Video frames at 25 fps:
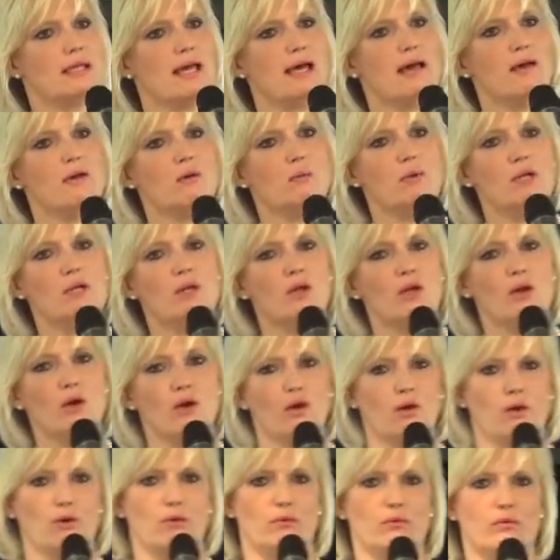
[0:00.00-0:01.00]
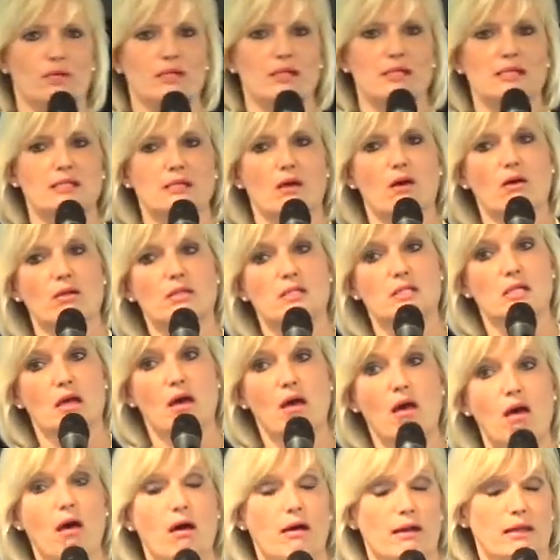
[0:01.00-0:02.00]
how do we know that it's our
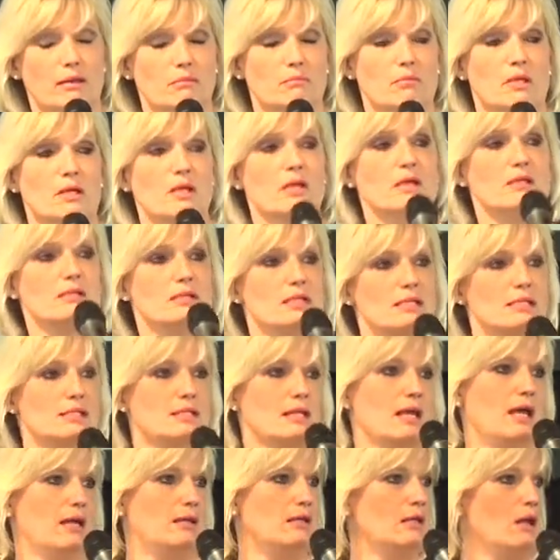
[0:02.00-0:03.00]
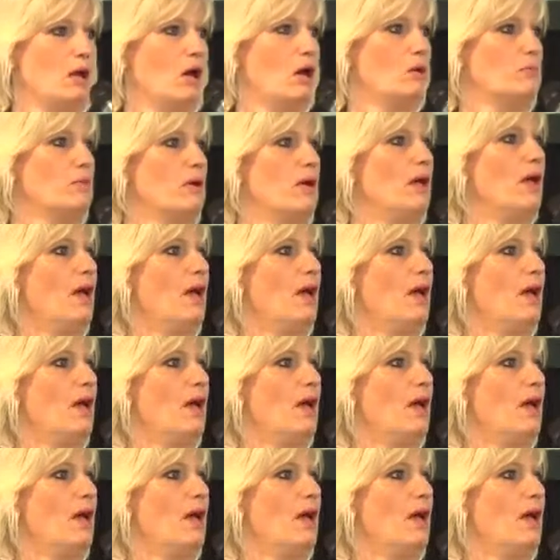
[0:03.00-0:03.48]
time to stand up